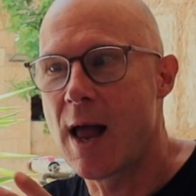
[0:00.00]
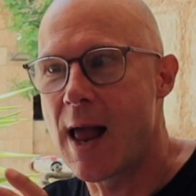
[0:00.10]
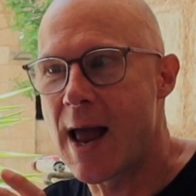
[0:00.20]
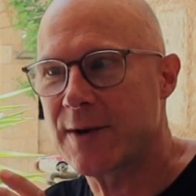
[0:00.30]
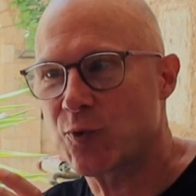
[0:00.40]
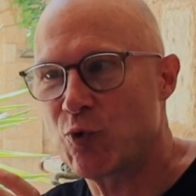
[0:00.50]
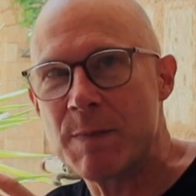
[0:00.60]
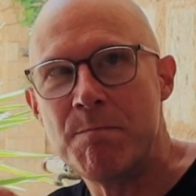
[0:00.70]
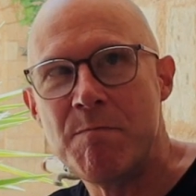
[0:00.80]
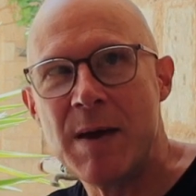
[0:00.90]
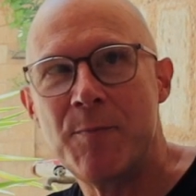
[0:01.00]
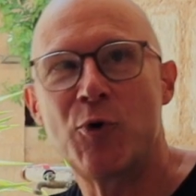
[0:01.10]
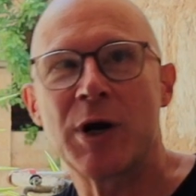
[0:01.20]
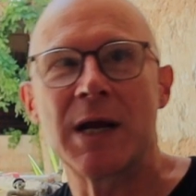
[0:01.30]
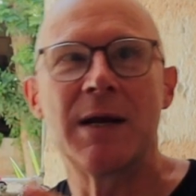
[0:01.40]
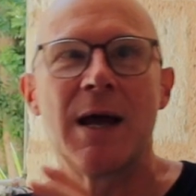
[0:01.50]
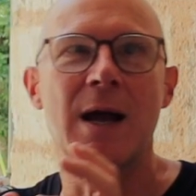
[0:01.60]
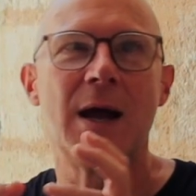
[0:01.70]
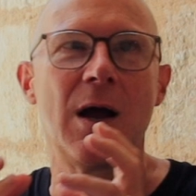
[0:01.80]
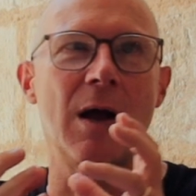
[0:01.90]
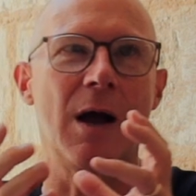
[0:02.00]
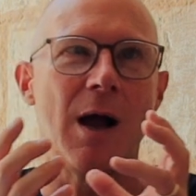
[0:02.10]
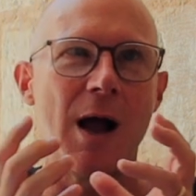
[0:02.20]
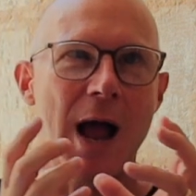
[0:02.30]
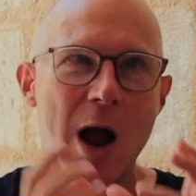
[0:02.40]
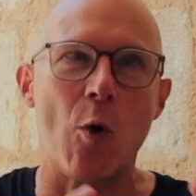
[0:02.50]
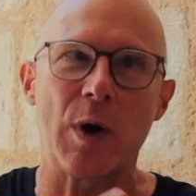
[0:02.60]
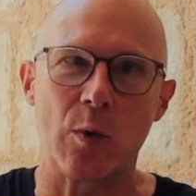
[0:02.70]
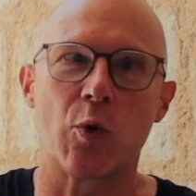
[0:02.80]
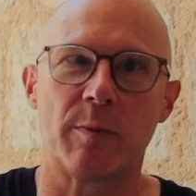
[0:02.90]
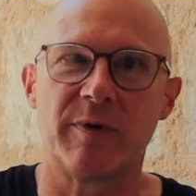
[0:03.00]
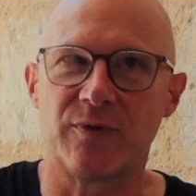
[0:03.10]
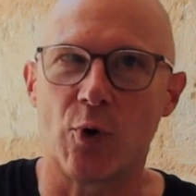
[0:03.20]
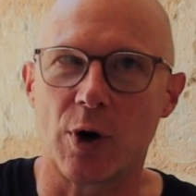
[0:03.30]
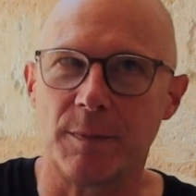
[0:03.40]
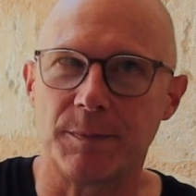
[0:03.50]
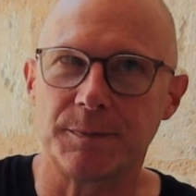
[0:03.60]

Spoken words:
at remembering how we were before.